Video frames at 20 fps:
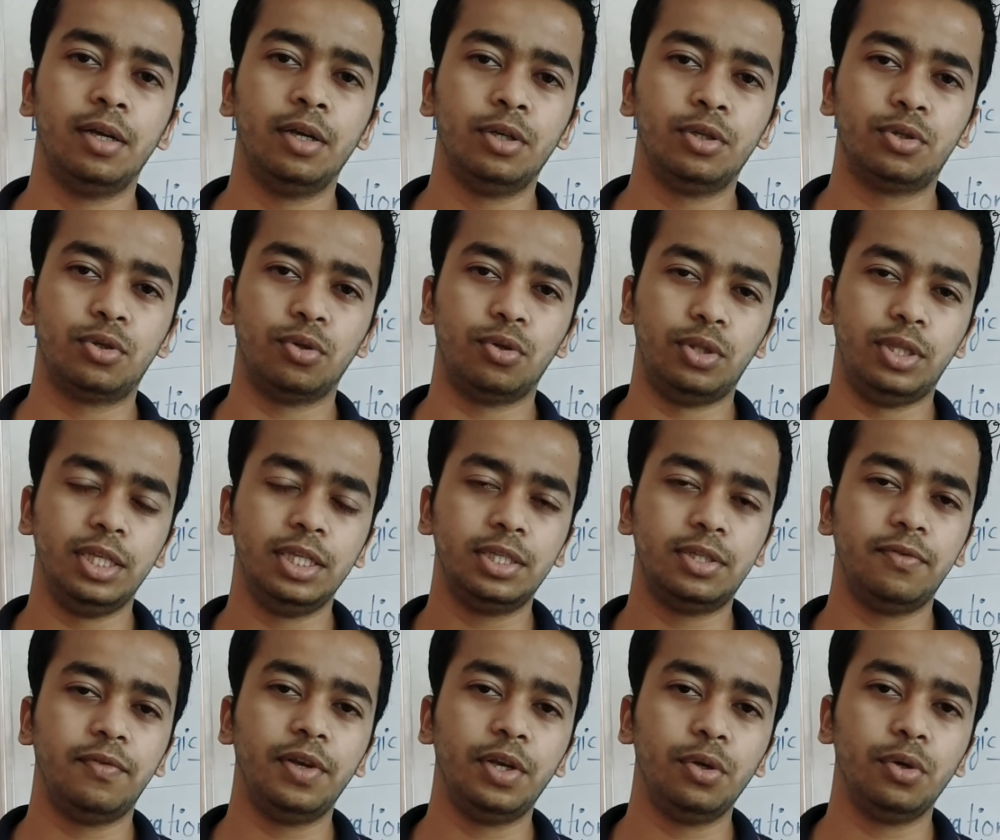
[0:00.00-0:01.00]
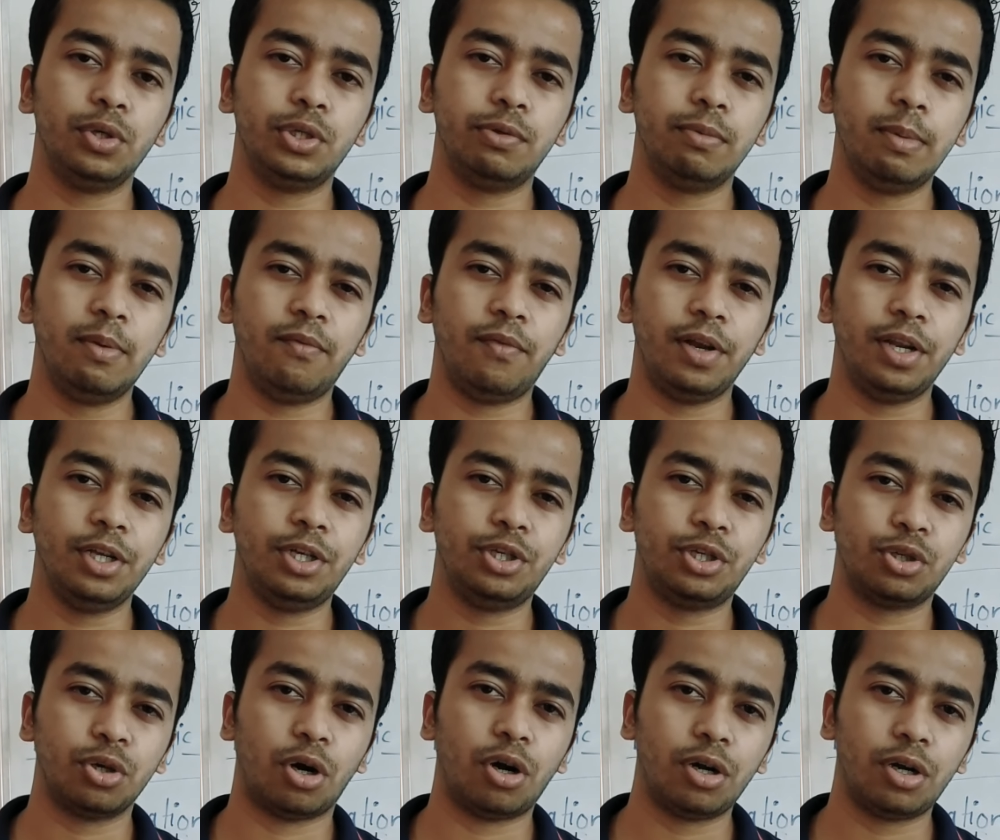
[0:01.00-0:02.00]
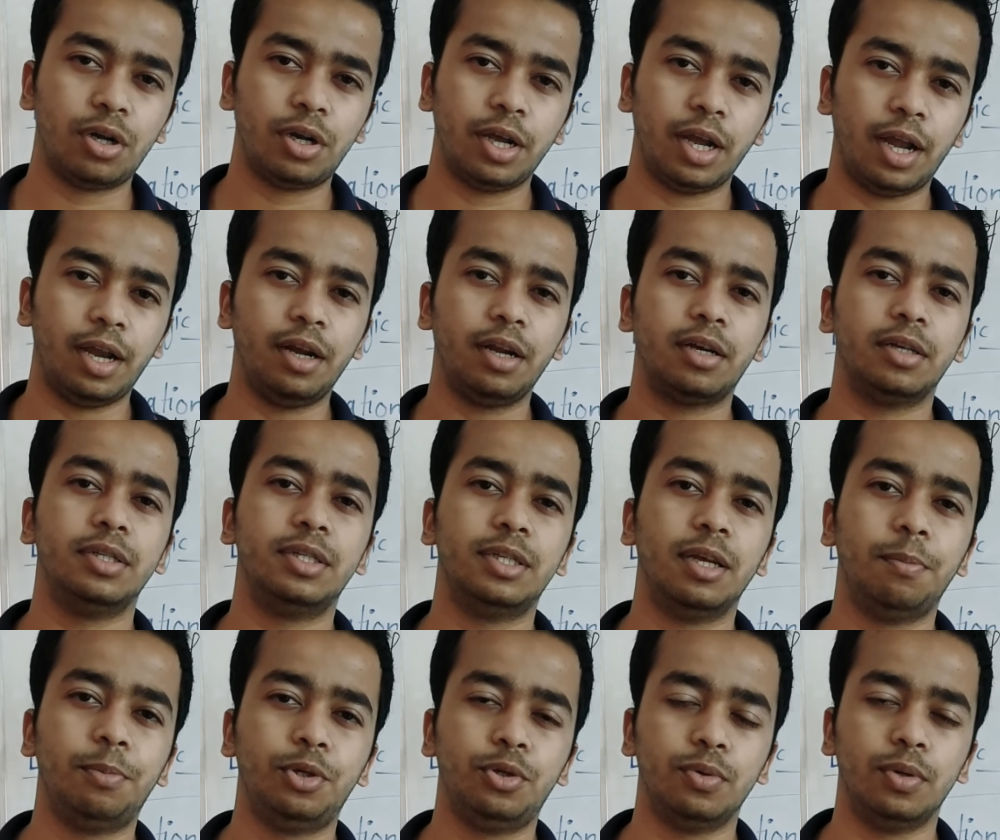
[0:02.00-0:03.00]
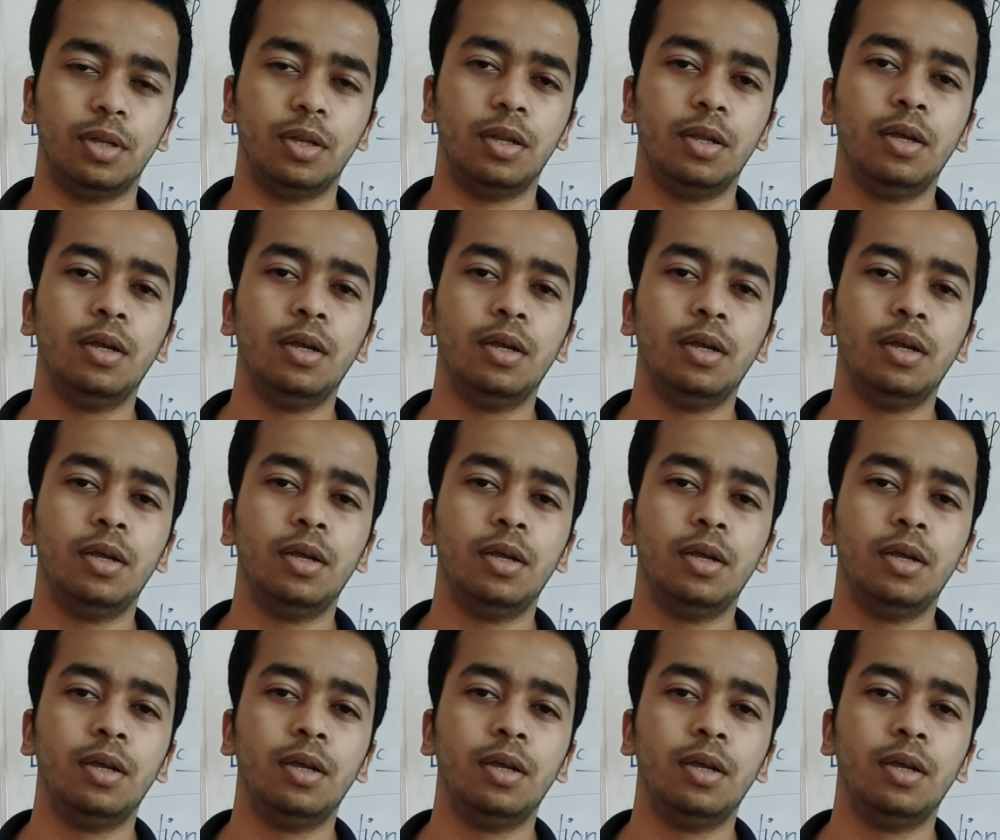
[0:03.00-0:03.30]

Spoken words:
So these videos will be very short and conceptual.